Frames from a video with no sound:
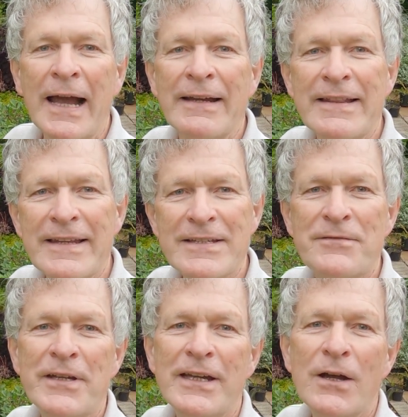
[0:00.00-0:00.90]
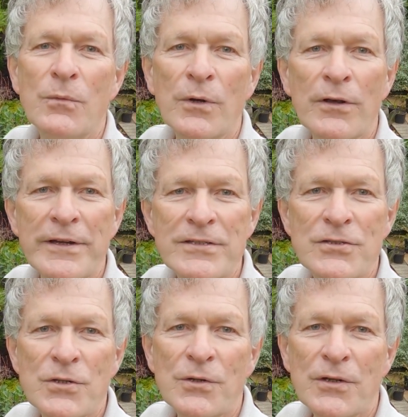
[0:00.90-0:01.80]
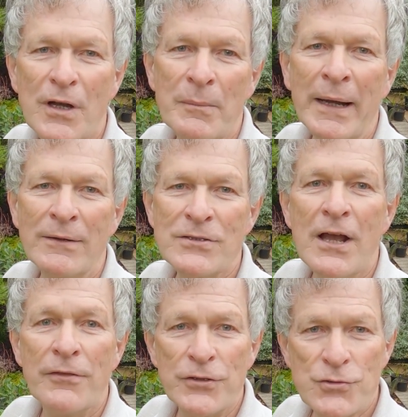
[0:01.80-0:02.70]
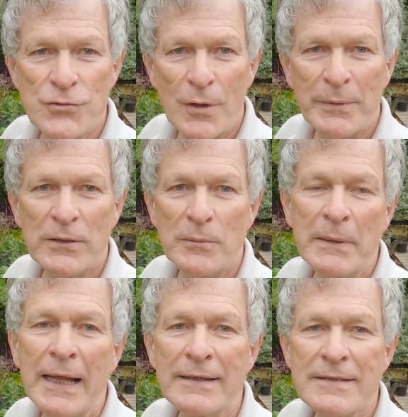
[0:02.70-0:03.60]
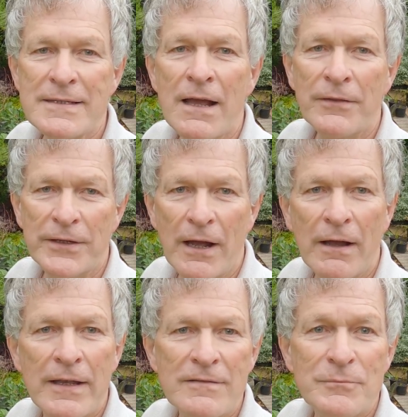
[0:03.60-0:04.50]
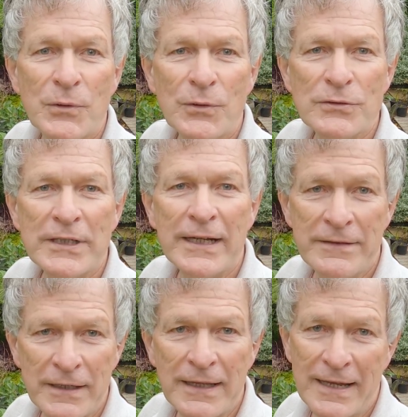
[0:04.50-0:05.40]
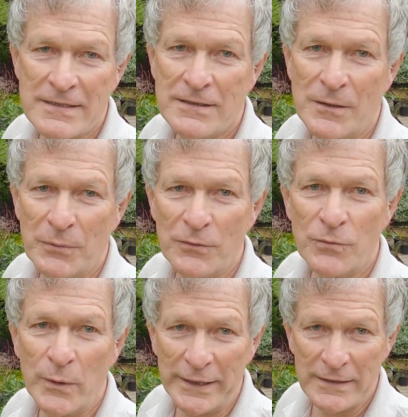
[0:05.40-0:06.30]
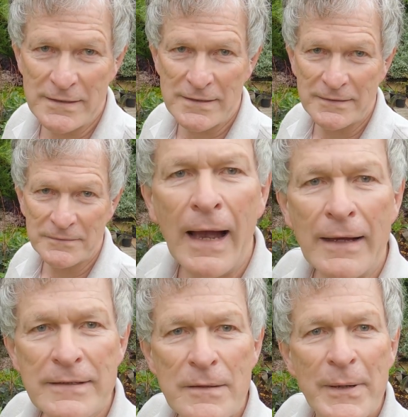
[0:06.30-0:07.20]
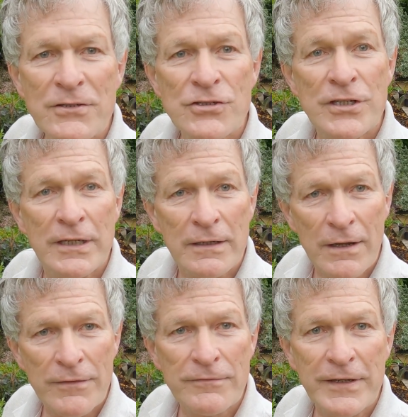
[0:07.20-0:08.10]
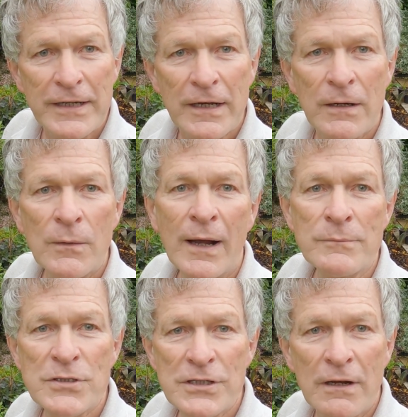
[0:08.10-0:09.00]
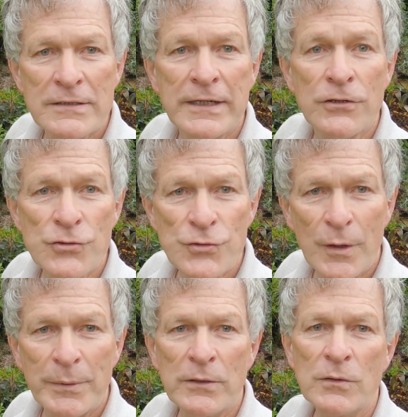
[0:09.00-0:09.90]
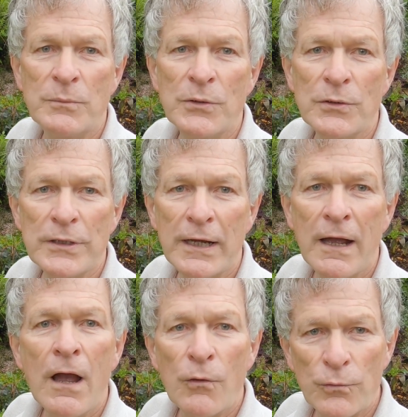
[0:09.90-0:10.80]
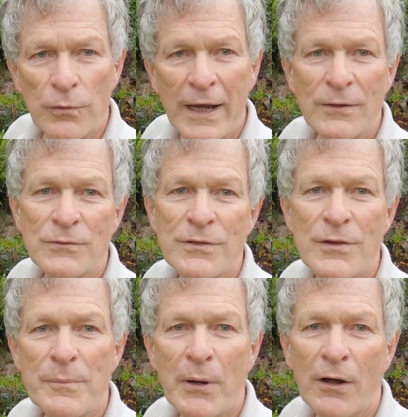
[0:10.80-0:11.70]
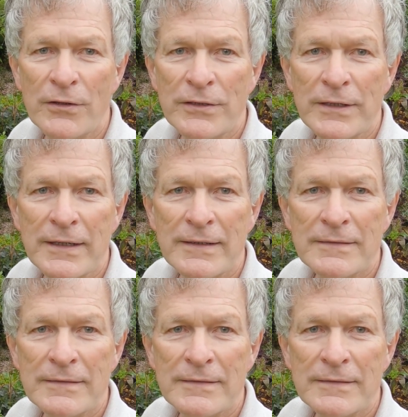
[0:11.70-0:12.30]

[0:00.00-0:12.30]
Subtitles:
And in this video, we're going to talk about the tropical plants that I have bought in the last couple of weeks. As I mentioned in another video, I'm starting a tropical border round the pond.